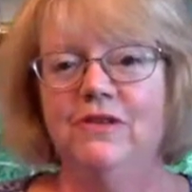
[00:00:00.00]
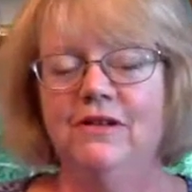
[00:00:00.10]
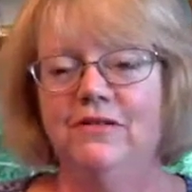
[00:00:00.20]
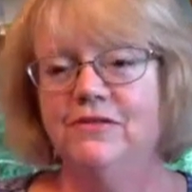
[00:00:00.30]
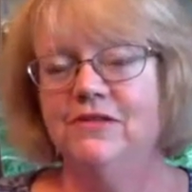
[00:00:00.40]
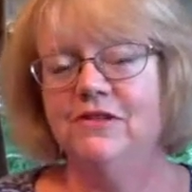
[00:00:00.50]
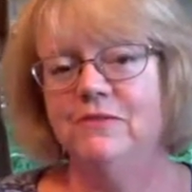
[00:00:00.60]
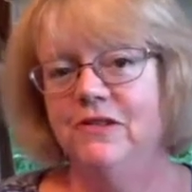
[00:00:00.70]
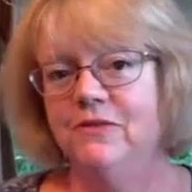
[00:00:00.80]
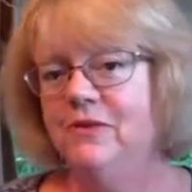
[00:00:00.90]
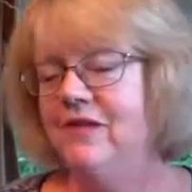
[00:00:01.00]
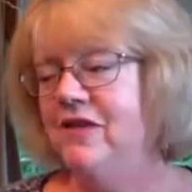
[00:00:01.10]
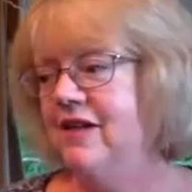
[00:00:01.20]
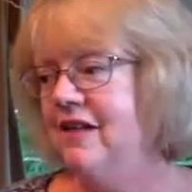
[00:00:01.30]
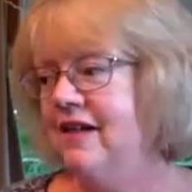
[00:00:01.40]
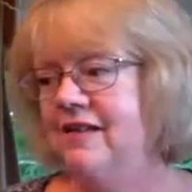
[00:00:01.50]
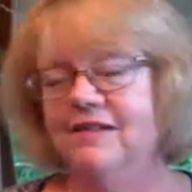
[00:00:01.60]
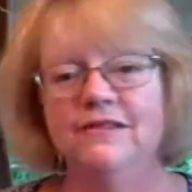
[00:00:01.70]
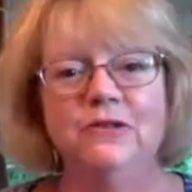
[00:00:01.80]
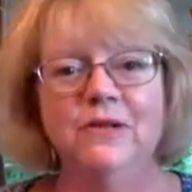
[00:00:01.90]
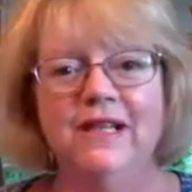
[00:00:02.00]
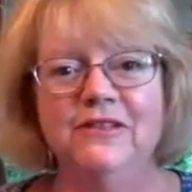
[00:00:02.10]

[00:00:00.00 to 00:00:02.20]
of some of the weaving on the Louette